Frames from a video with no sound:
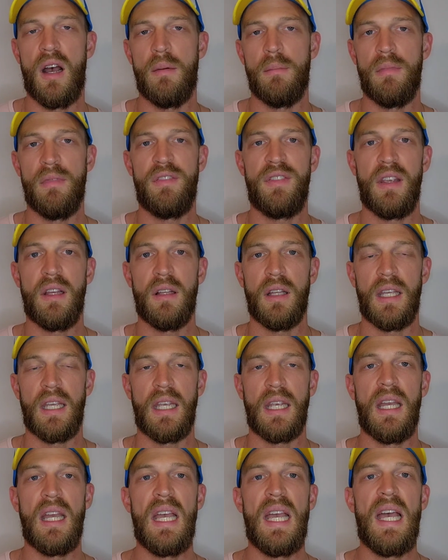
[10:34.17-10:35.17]

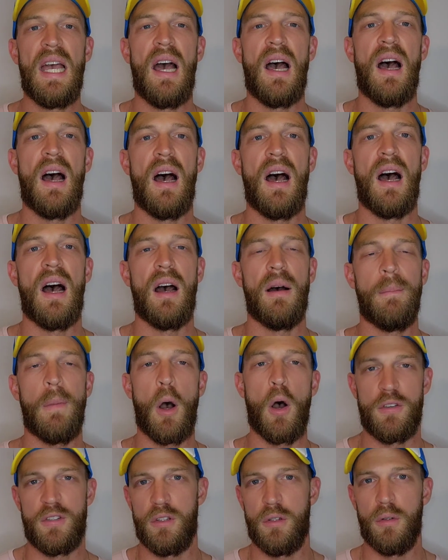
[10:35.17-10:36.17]
feeling,
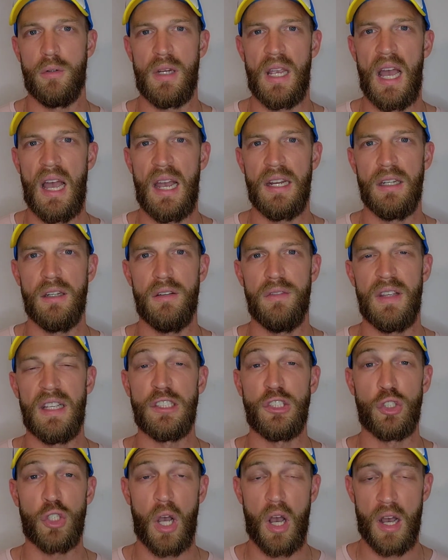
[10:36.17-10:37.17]
also kind of
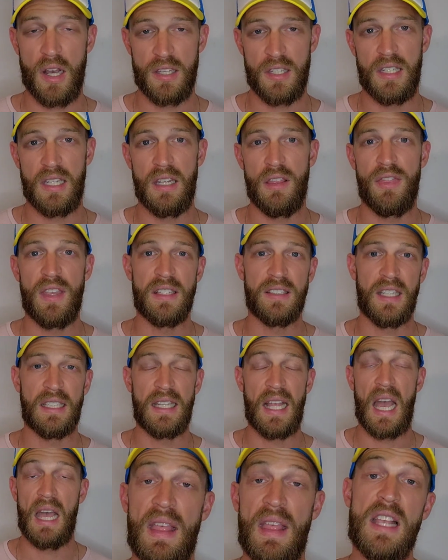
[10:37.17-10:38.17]
exhausted, things like
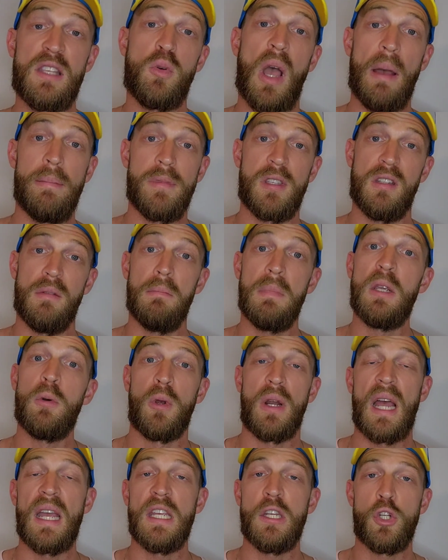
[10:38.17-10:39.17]
that. That's what happens to me
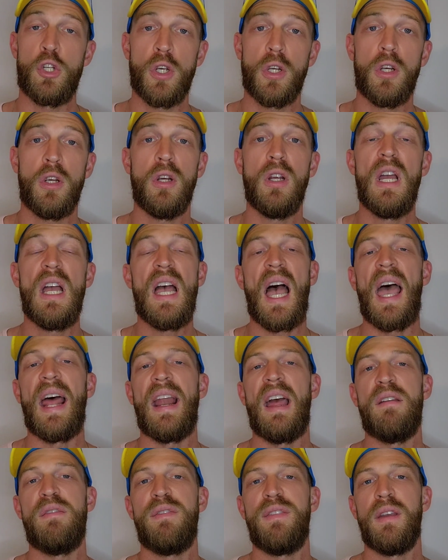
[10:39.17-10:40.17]
when I eat sugar, and
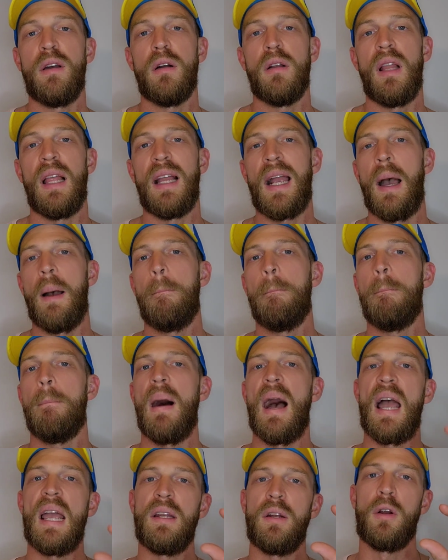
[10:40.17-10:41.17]
I feel like a
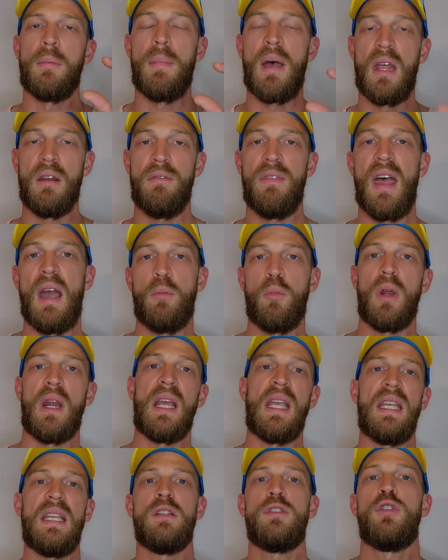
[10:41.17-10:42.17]
minor amount of that when I
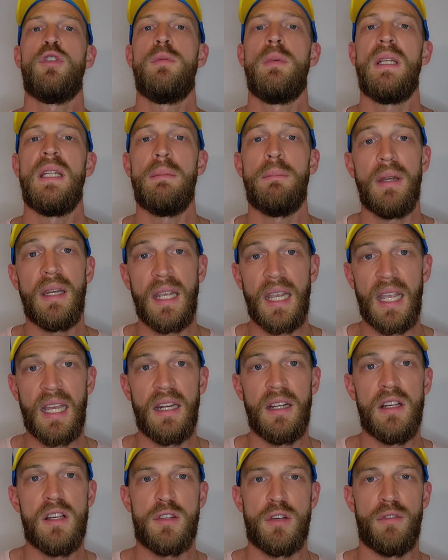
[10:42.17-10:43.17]
eat too many
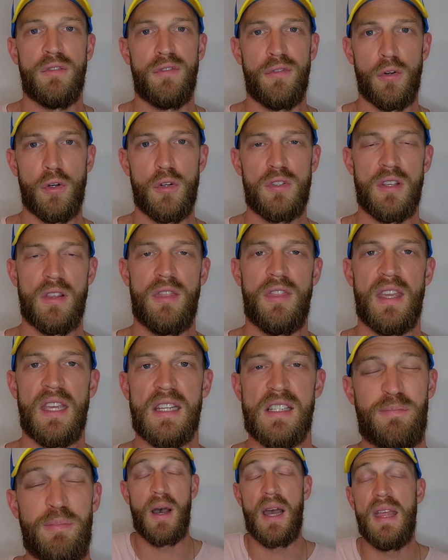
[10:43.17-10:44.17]
bananas or fruits and
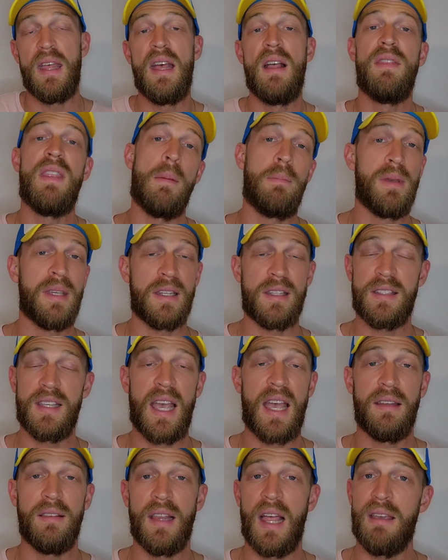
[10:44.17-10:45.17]
things. But that being
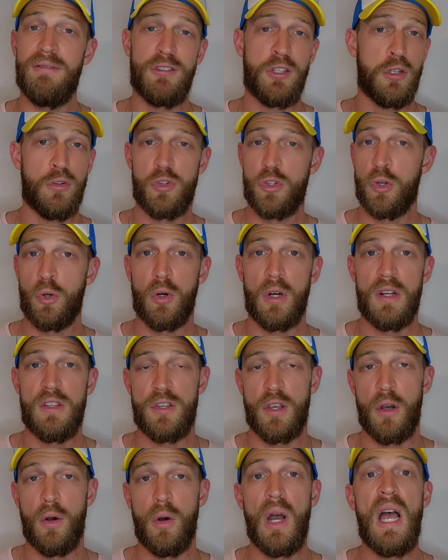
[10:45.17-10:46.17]
said, life's too short,
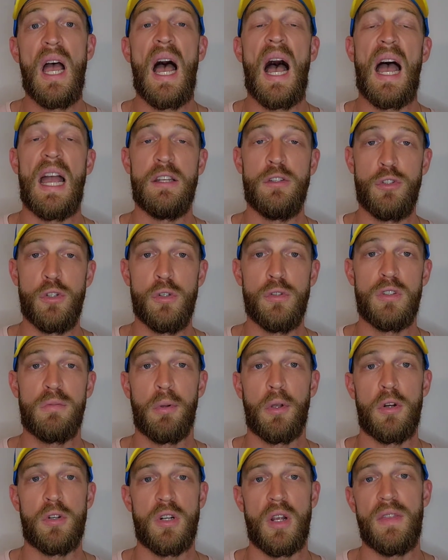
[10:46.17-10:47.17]
so I do
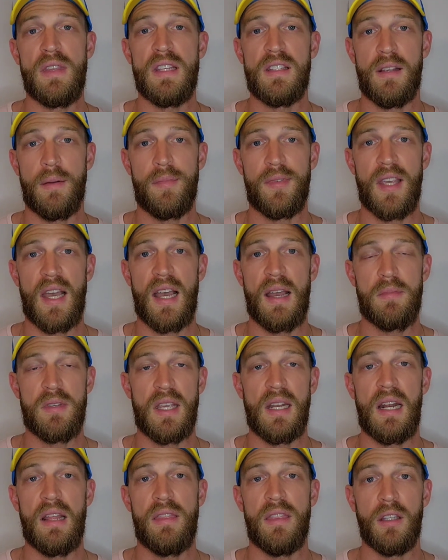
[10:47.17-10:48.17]
splurge on these sometimes,
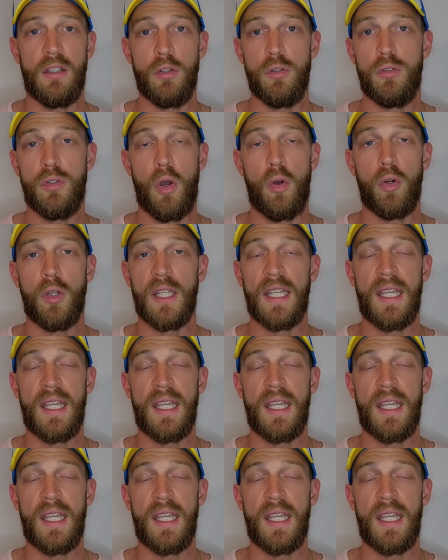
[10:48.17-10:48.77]
and I think you totally